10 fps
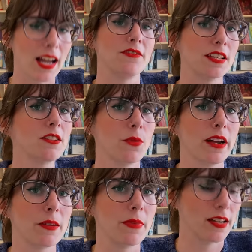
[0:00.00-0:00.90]
I've done
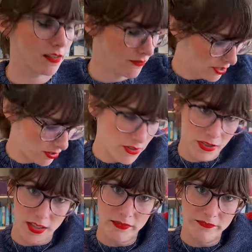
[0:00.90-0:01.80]
quite a bit of
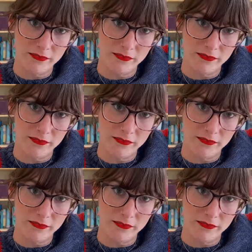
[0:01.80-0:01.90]
intarsia,